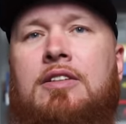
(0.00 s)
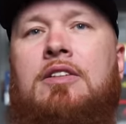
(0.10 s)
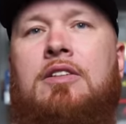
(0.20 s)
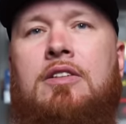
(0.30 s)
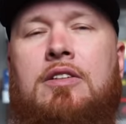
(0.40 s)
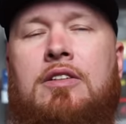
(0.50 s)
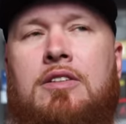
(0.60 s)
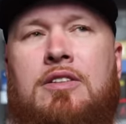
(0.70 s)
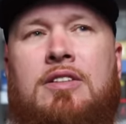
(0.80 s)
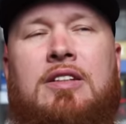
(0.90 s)
In your
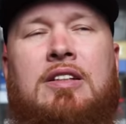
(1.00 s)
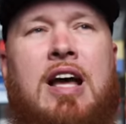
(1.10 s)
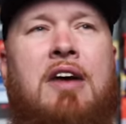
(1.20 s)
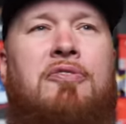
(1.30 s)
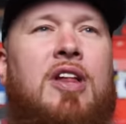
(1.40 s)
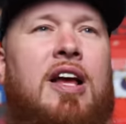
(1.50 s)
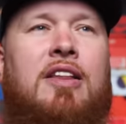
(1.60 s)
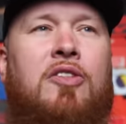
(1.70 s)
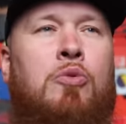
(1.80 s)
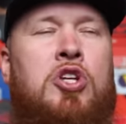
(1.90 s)
hands. I feel
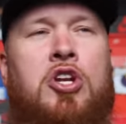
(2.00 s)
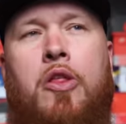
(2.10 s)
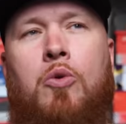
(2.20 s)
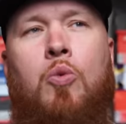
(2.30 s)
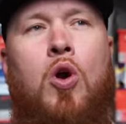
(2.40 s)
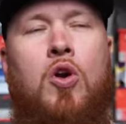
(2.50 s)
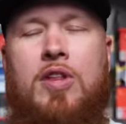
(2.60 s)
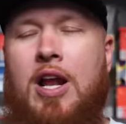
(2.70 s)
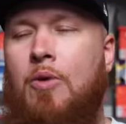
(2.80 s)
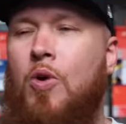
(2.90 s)
like there was another word
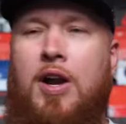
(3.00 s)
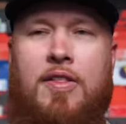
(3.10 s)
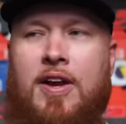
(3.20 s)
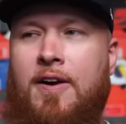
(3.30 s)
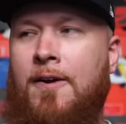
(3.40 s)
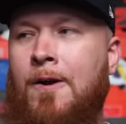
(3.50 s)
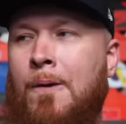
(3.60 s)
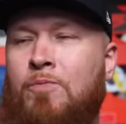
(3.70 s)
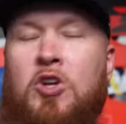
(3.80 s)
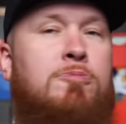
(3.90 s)
that I wanted there.
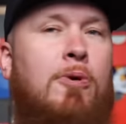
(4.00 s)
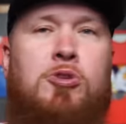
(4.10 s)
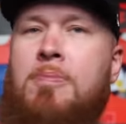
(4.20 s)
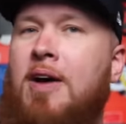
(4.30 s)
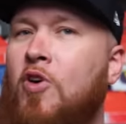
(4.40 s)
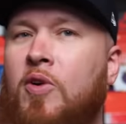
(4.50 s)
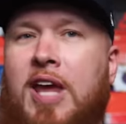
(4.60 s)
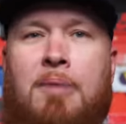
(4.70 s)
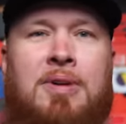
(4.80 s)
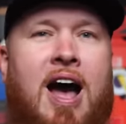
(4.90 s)
You're supposed to be my
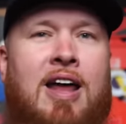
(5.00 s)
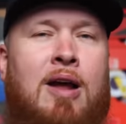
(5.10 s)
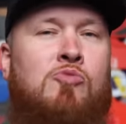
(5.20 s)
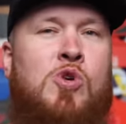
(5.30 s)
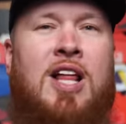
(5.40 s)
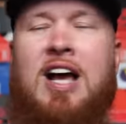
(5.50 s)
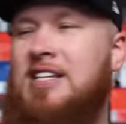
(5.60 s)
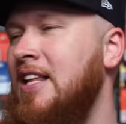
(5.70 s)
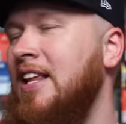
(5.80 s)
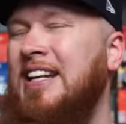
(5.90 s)
vocab guy, and I'm
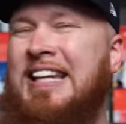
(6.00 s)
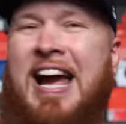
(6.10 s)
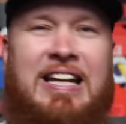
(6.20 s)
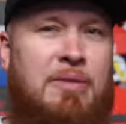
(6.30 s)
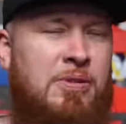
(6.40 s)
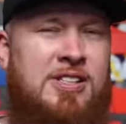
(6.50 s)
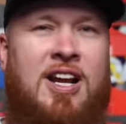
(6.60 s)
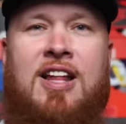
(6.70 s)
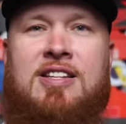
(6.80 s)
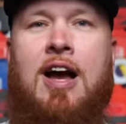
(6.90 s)
realizing that like 90%
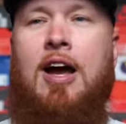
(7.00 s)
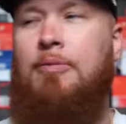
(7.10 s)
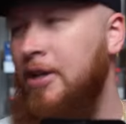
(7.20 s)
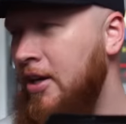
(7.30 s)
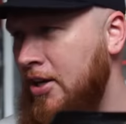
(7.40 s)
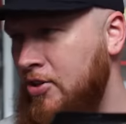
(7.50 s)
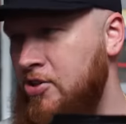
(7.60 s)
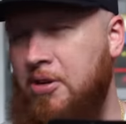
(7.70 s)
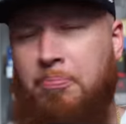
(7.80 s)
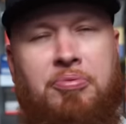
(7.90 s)
of the time, you
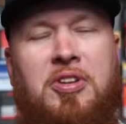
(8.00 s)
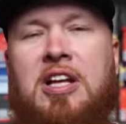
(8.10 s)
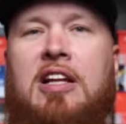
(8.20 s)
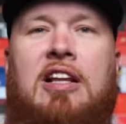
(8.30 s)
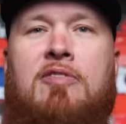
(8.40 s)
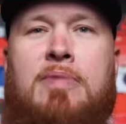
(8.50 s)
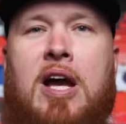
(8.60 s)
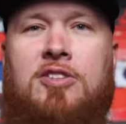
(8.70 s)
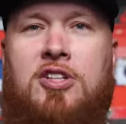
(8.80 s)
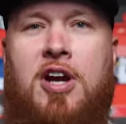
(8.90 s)
just completely leave me
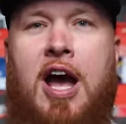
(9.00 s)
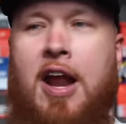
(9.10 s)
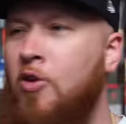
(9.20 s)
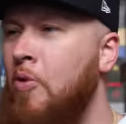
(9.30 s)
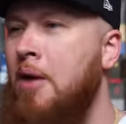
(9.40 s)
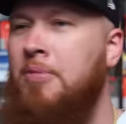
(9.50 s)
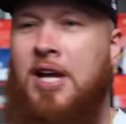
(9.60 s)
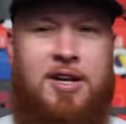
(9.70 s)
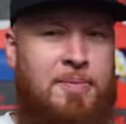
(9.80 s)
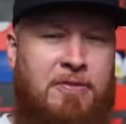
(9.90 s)
out to dry. I don't know why I'm
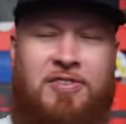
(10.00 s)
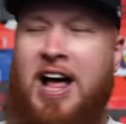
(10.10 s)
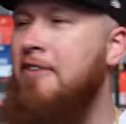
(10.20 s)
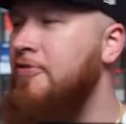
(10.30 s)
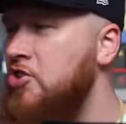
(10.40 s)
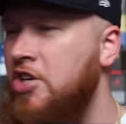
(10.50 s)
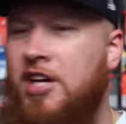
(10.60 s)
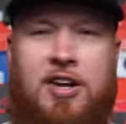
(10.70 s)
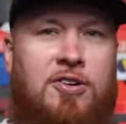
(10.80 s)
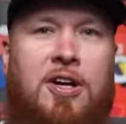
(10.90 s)
like, am I fly
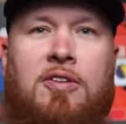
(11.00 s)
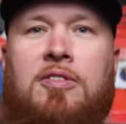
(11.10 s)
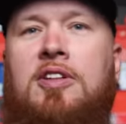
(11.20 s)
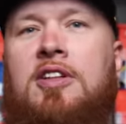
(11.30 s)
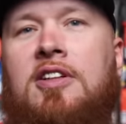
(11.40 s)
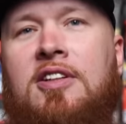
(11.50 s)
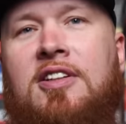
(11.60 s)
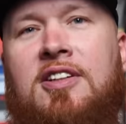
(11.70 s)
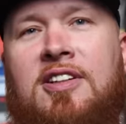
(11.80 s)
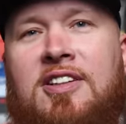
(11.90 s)
fishing? I don't know. I don't know
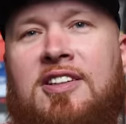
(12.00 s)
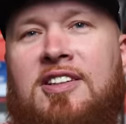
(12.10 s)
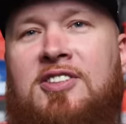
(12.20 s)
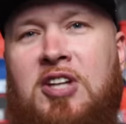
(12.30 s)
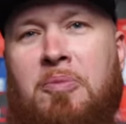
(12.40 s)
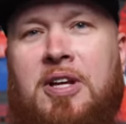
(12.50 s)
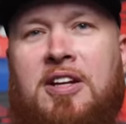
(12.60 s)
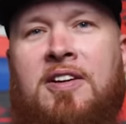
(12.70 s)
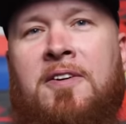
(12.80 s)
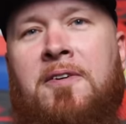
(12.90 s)
what you're doing. You Something. got the
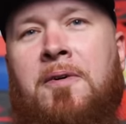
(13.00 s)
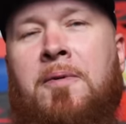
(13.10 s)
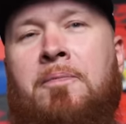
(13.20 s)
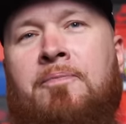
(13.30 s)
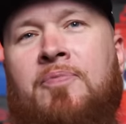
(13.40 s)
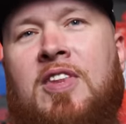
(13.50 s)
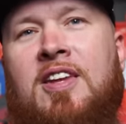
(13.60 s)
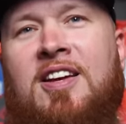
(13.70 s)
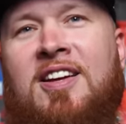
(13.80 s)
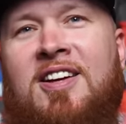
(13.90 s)
river talk, you
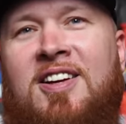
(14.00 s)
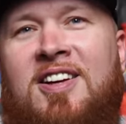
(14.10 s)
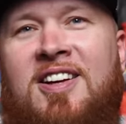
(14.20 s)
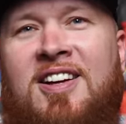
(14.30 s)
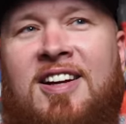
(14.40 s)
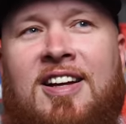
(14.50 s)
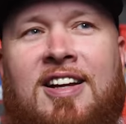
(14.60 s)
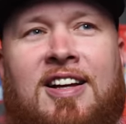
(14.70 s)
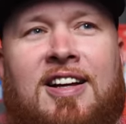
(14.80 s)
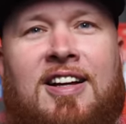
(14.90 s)
got the fly
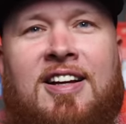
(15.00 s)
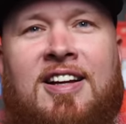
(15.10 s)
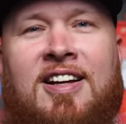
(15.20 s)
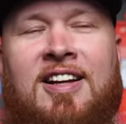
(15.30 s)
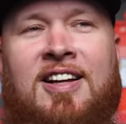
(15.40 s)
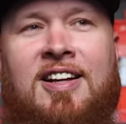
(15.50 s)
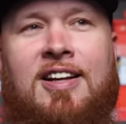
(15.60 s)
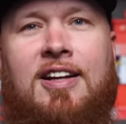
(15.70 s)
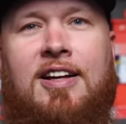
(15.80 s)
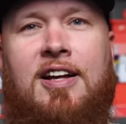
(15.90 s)
fishing, you got to just do the
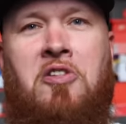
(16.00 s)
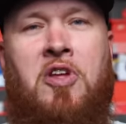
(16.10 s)
video.